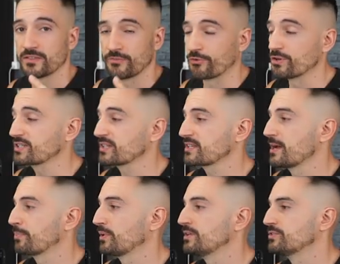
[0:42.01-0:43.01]
The first
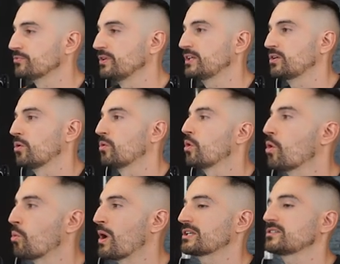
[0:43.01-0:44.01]
example is Rico.
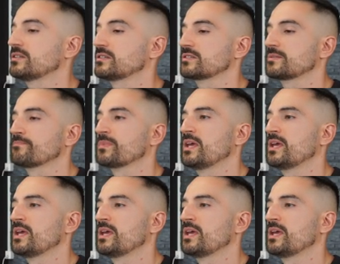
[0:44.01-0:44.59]
Watch this.